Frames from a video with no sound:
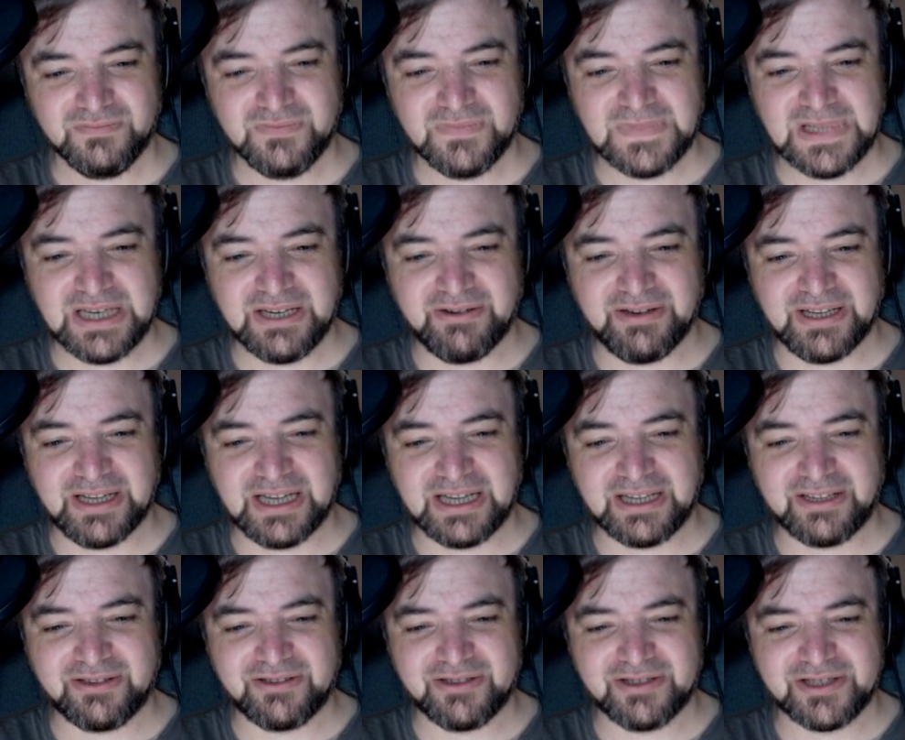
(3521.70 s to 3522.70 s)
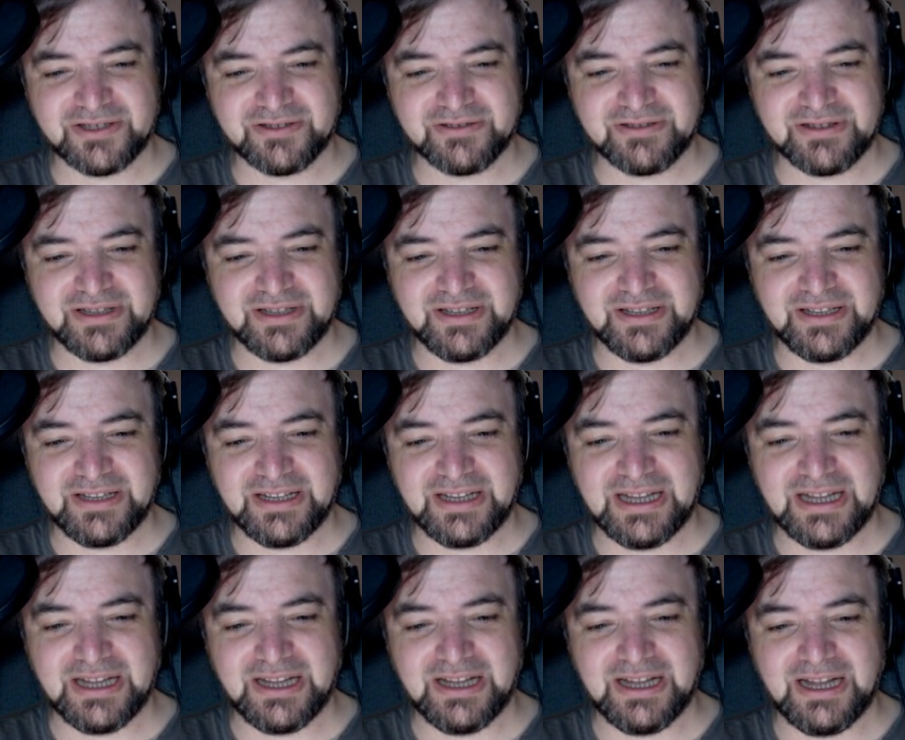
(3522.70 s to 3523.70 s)
Anyway, I'm going to
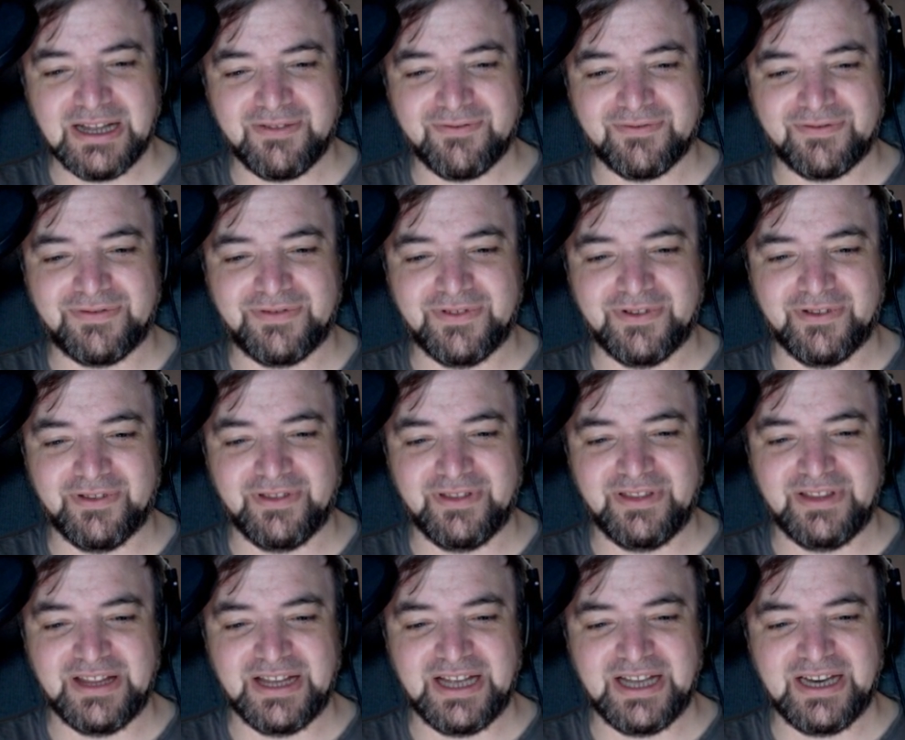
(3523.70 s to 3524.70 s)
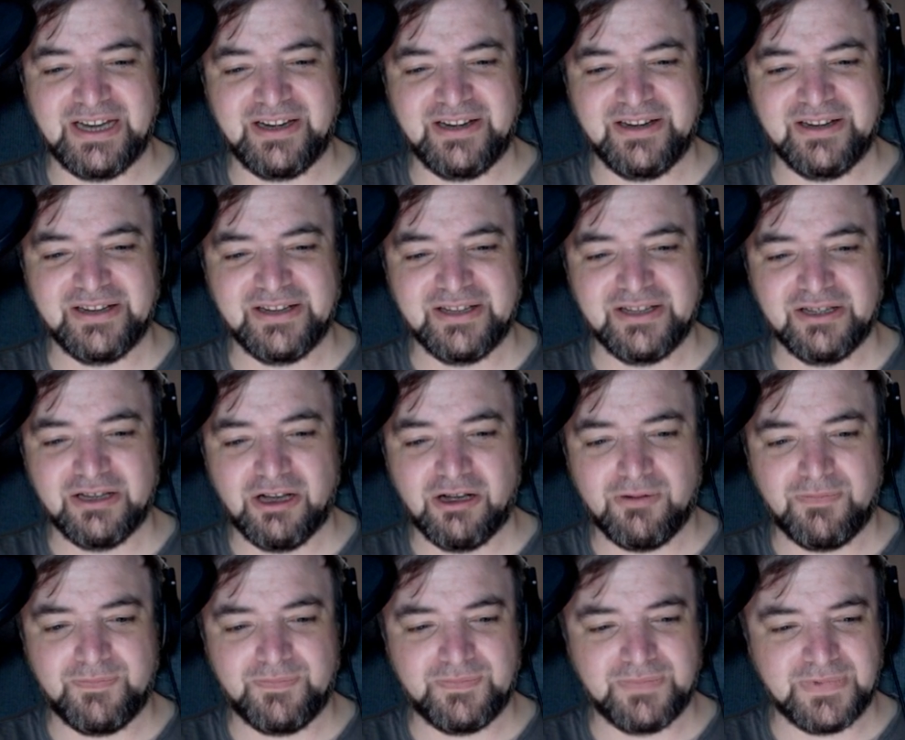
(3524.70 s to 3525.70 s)
aim for there.
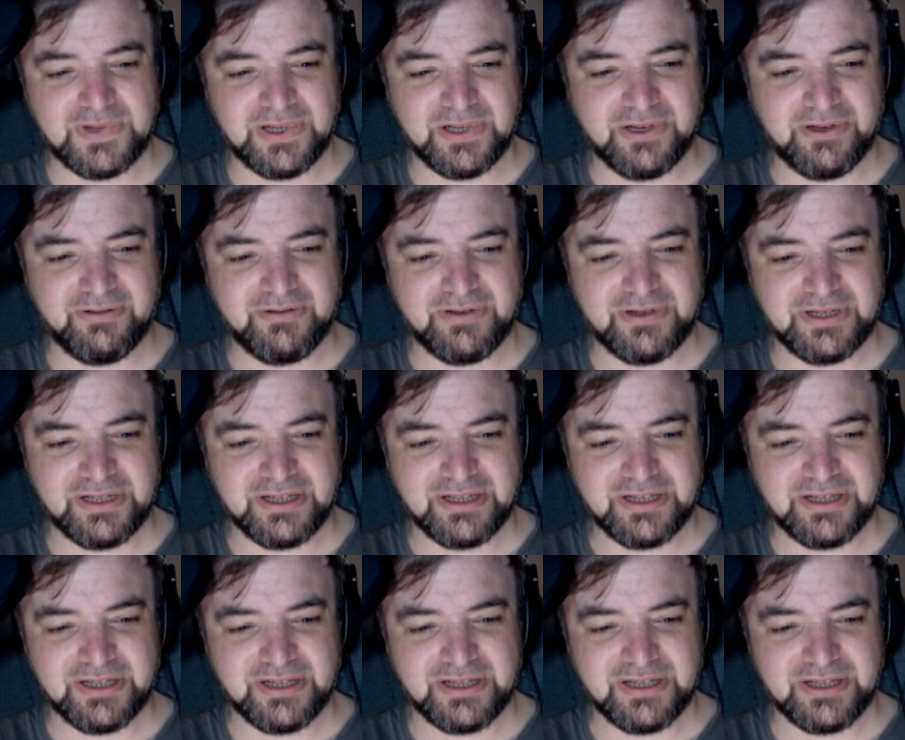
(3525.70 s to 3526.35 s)
Hope no.